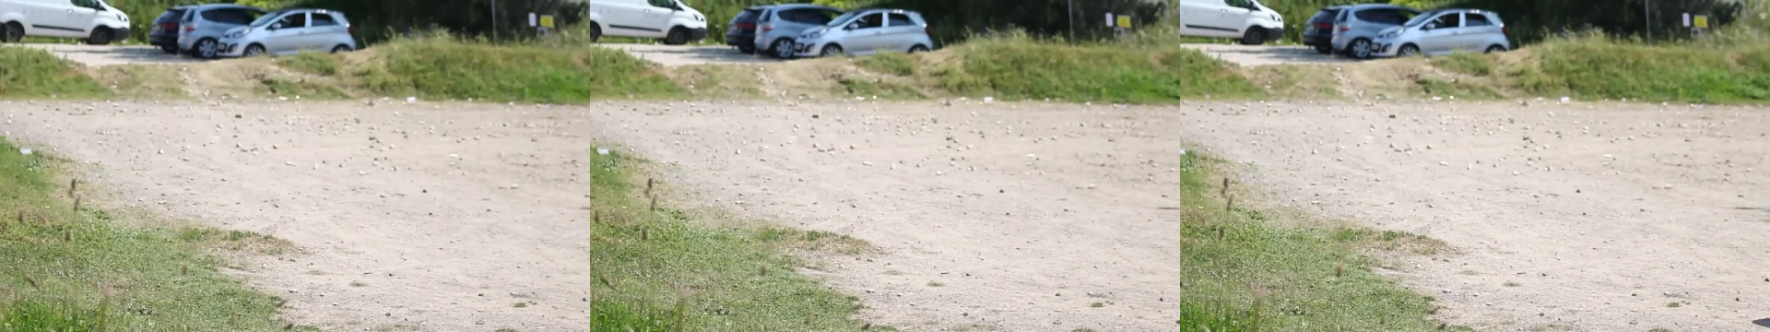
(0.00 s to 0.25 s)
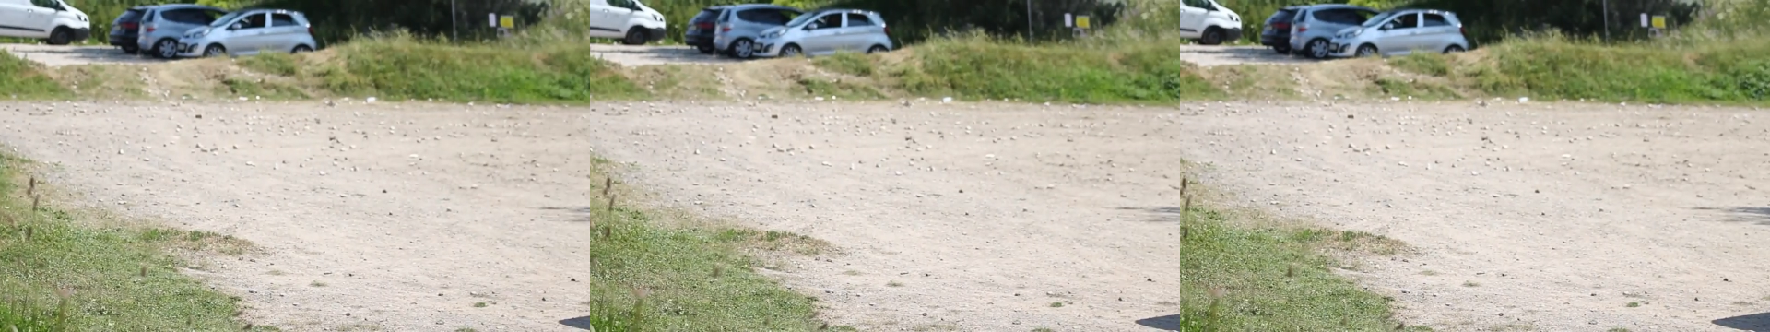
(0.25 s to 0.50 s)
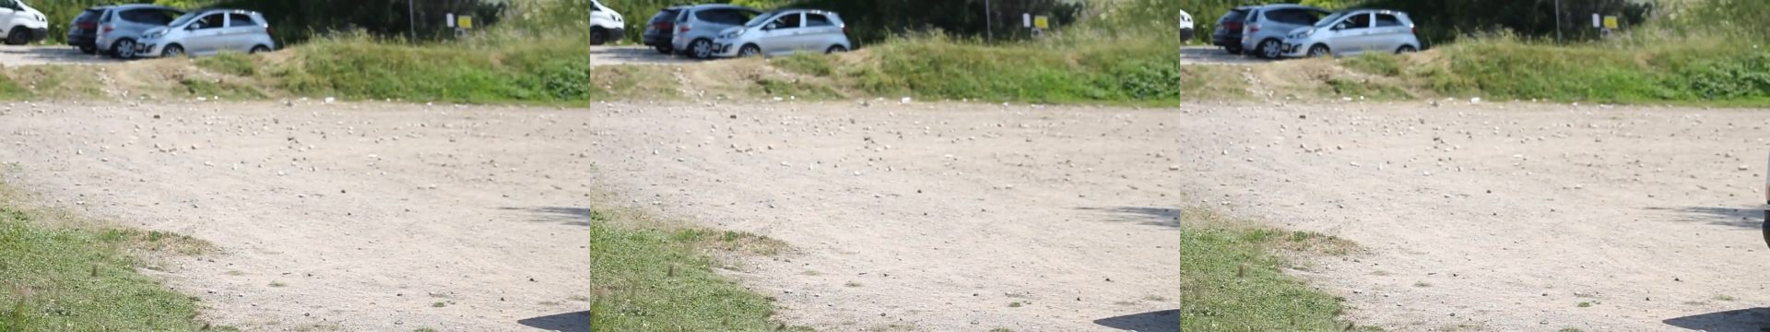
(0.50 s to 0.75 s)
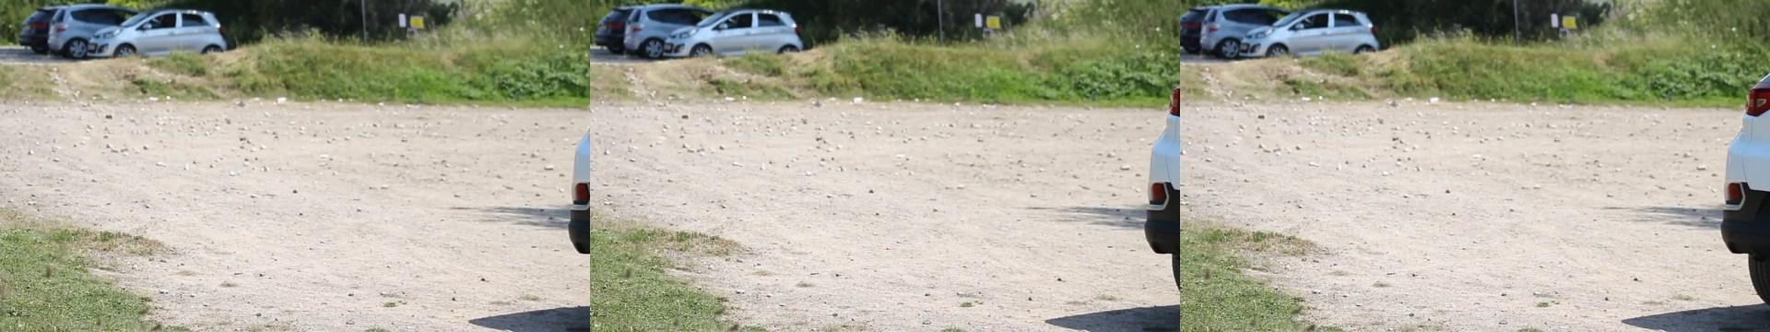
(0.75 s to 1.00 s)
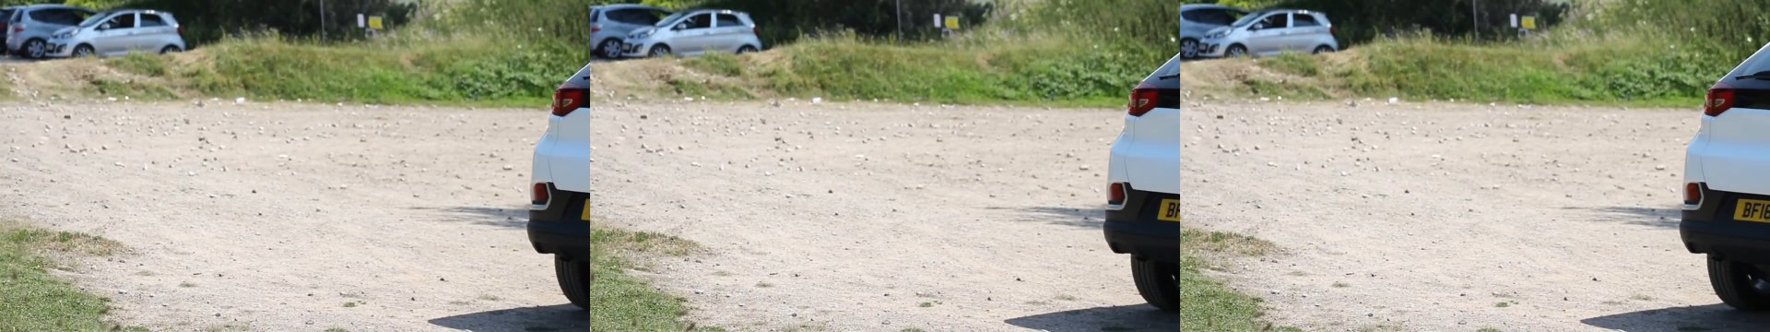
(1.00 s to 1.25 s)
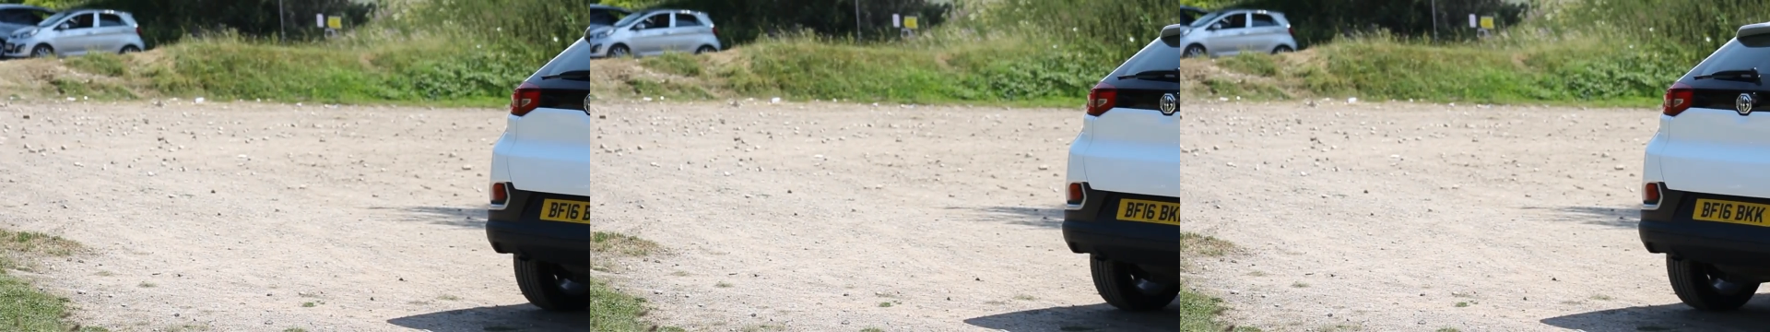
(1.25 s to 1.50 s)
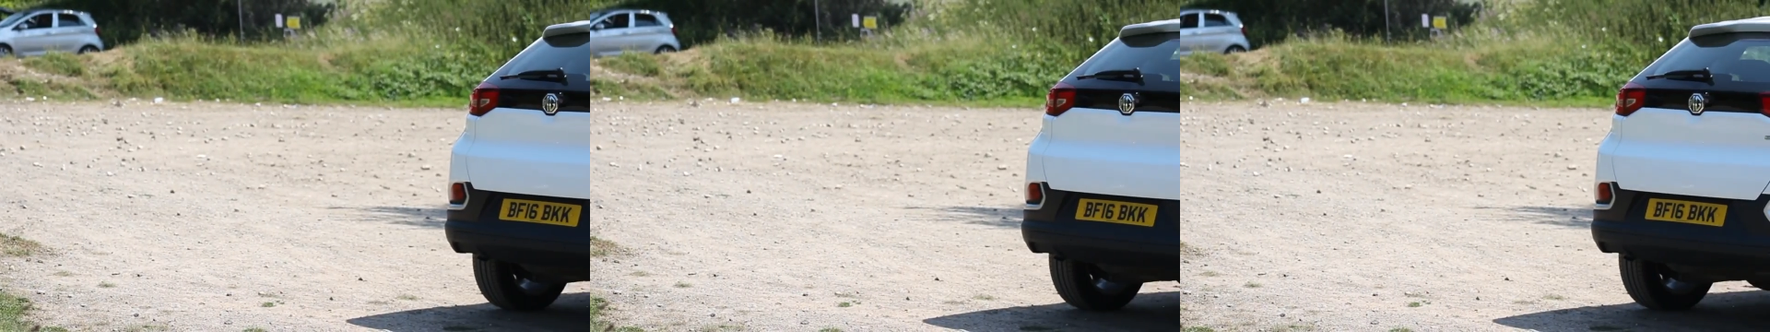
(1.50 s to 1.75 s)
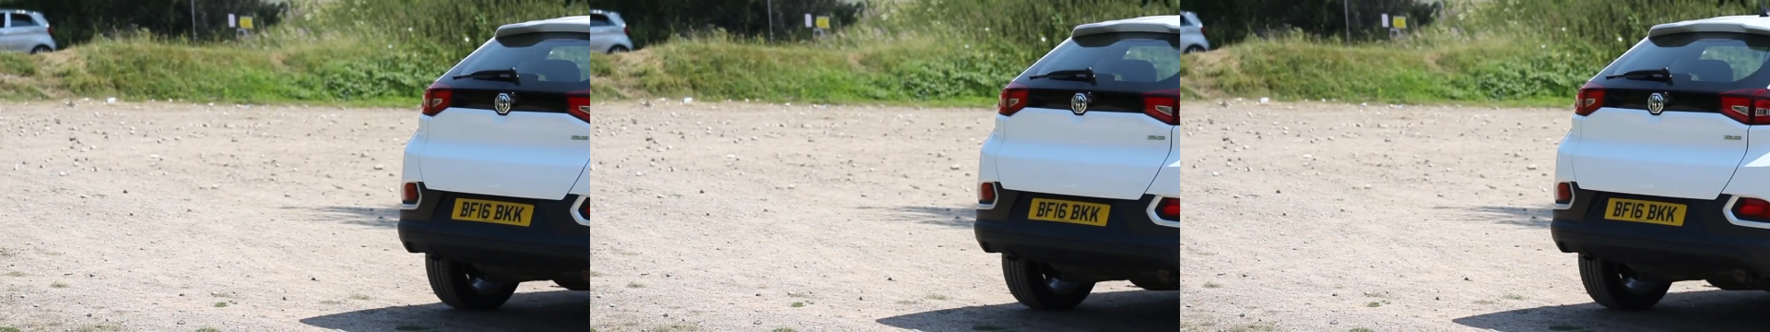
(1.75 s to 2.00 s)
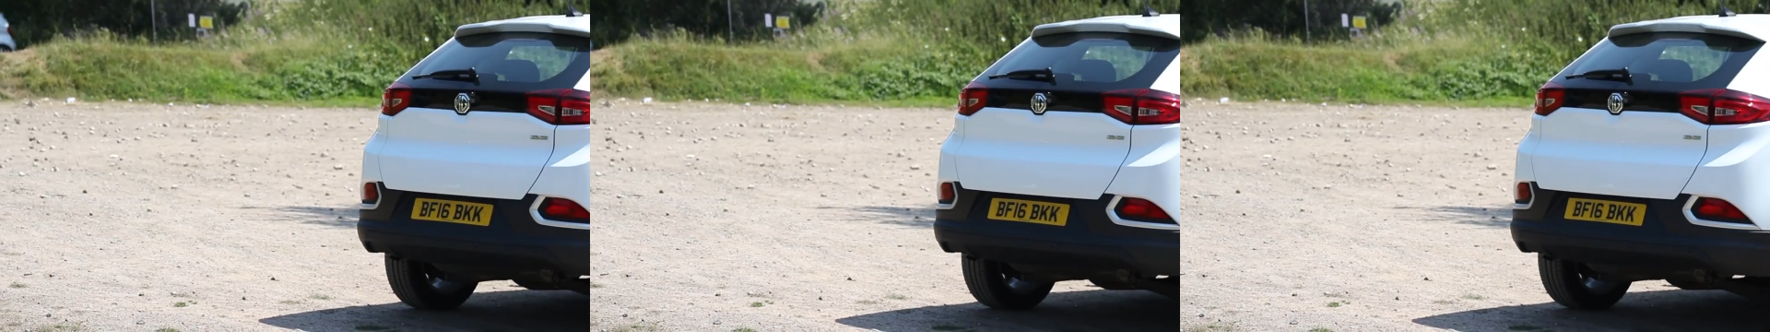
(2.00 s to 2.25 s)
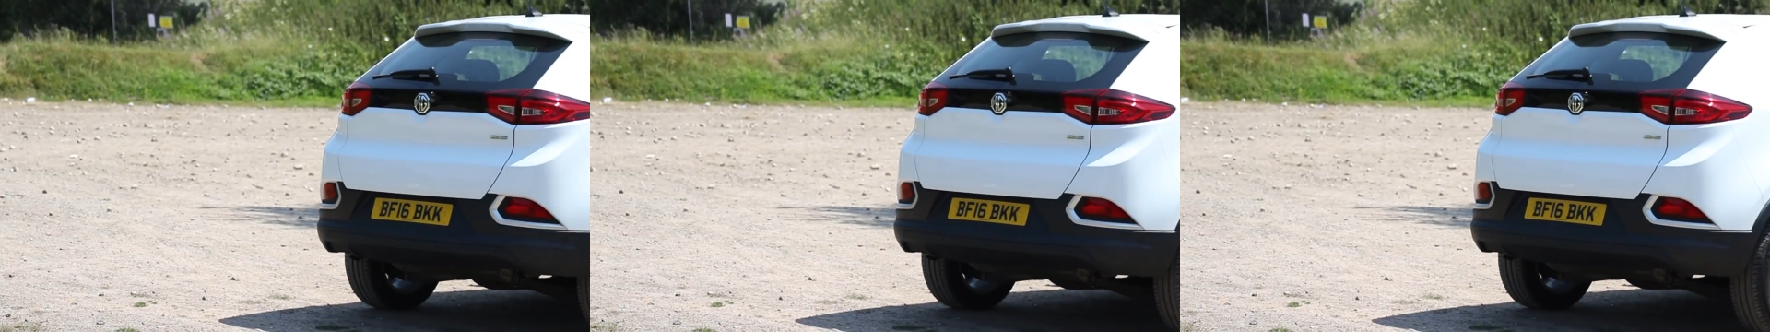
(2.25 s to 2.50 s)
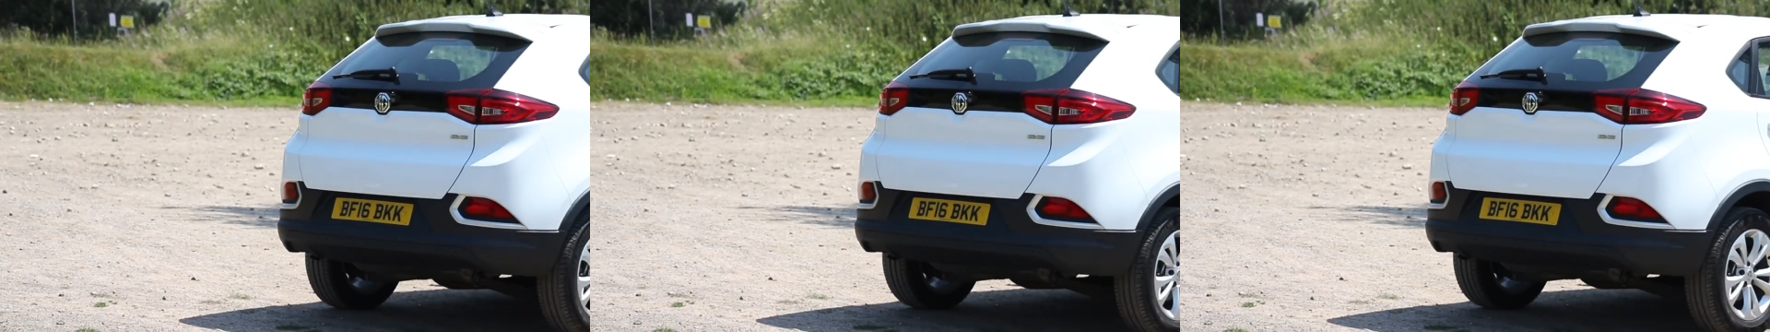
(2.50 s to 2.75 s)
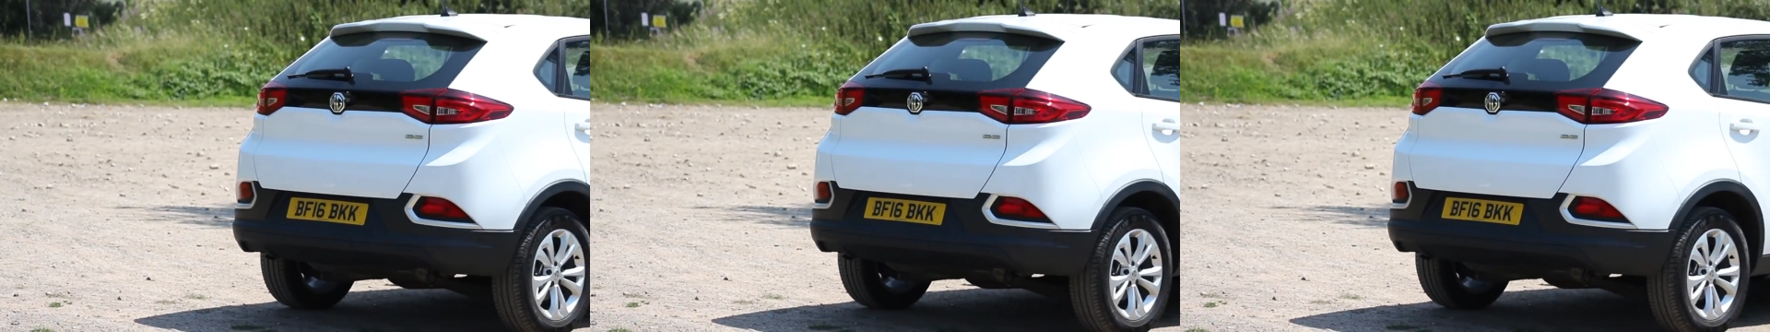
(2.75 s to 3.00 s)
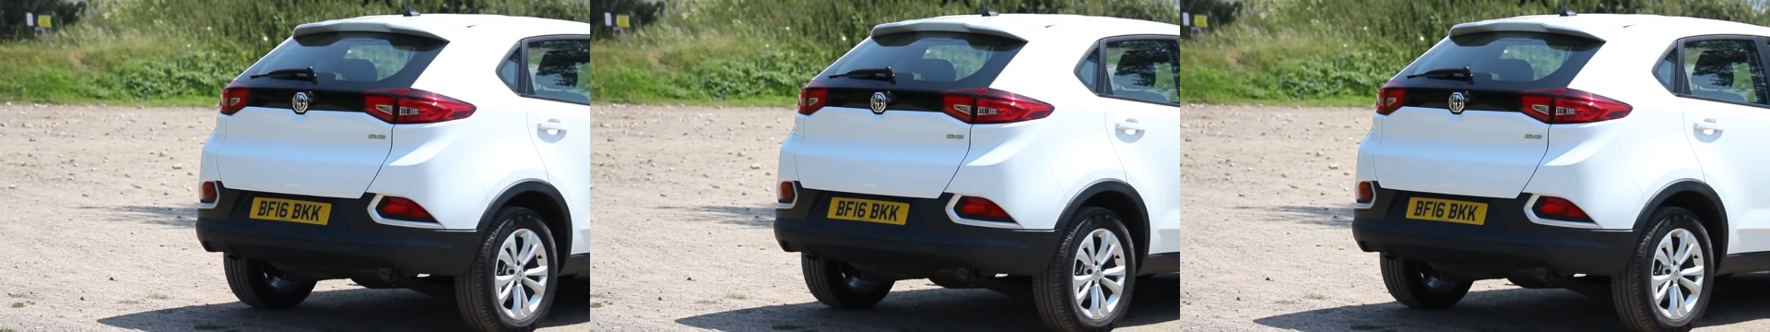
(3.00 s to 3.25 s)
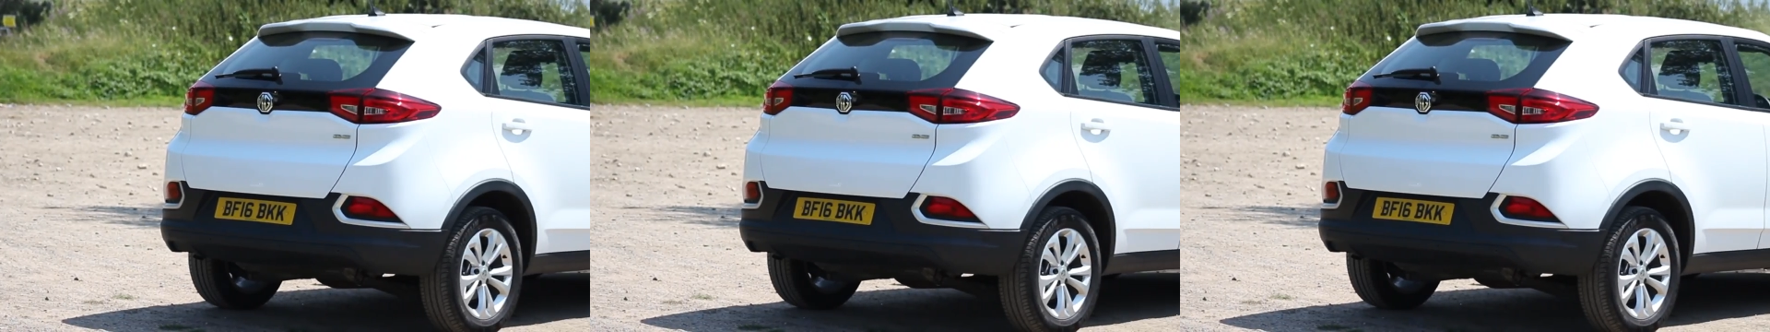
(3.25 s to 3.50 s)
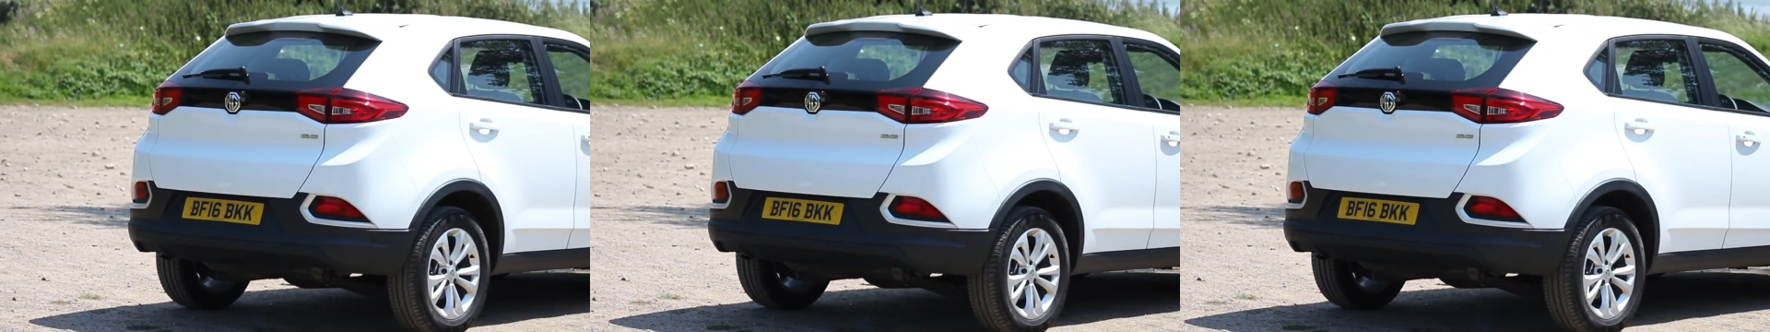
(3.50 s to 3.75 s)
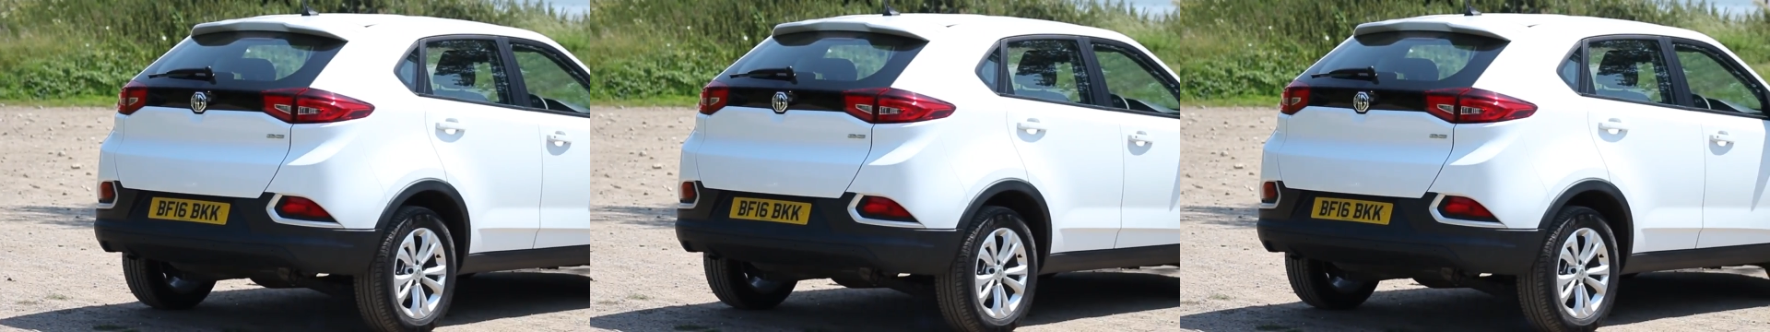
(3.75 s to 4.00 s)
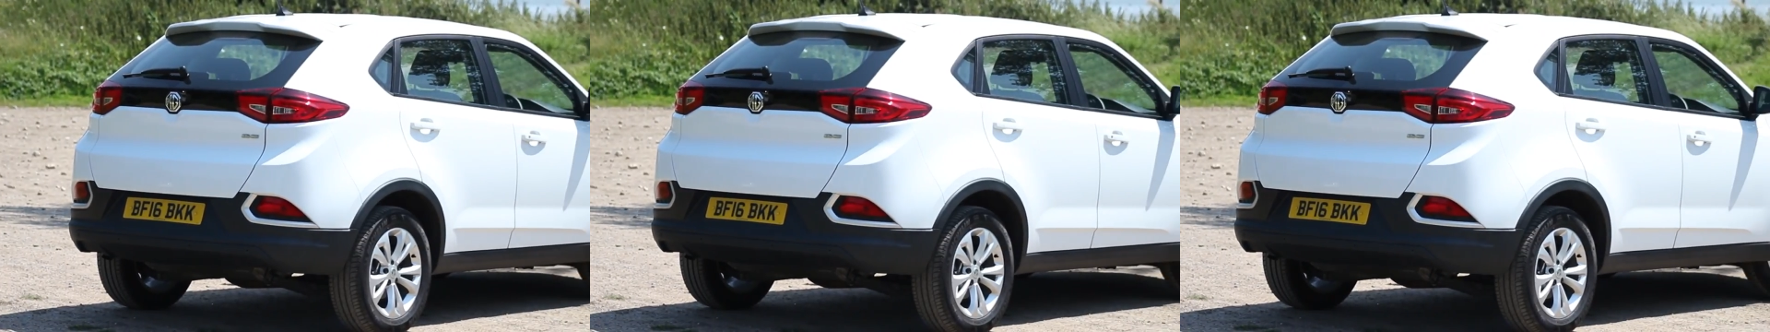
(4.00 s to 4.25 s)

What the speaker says: [unreadable: no face in view]